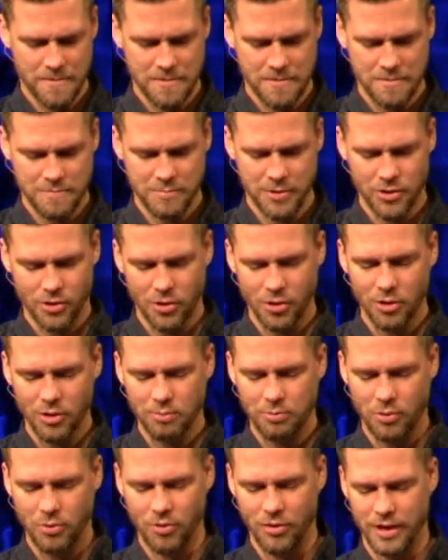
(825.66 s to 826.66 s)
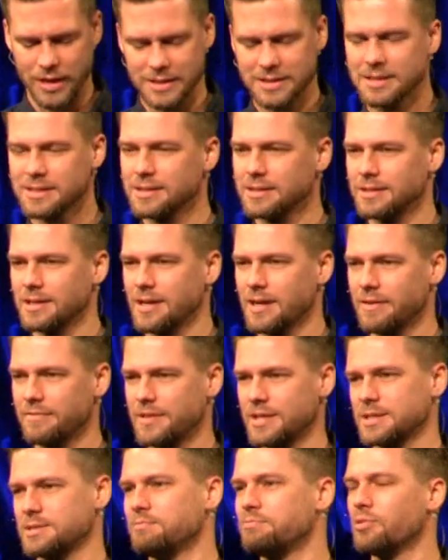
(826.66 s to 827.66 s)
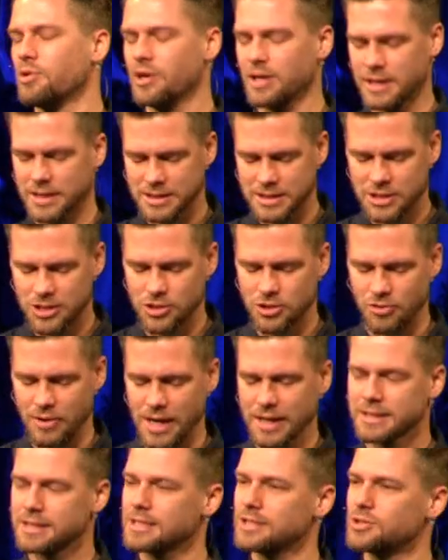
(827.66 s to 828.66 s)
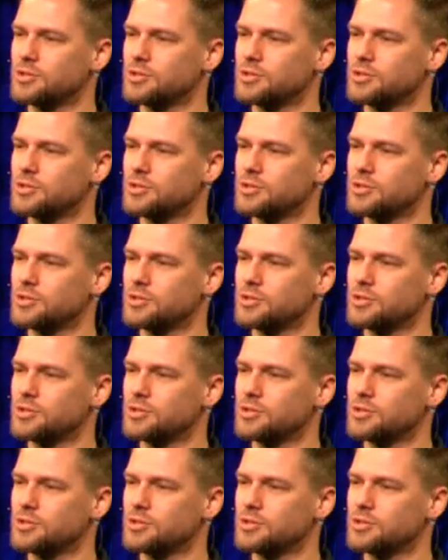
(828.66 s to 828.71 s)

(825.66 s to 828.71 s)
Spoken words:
But the whole point of this book is to direct us